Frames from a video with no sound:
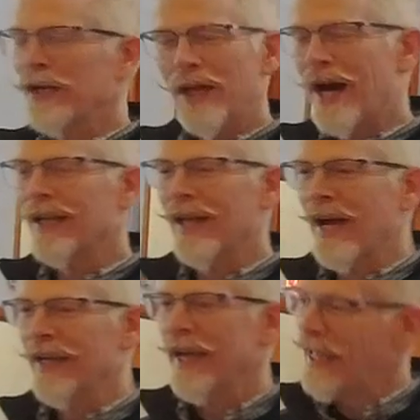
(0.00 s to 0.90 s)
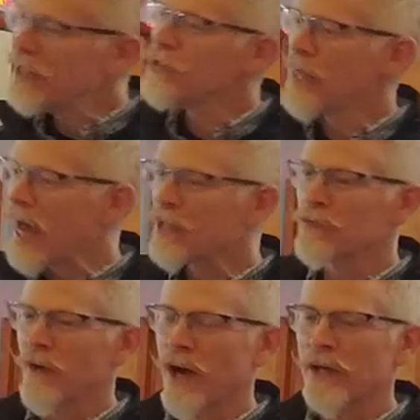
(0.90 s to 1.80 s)
Not like he's
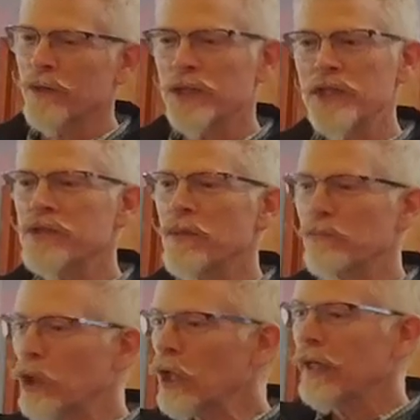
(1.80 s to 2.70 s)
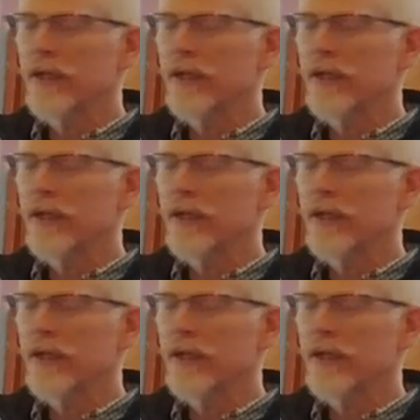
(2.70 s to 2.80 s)
satisfied with just a book.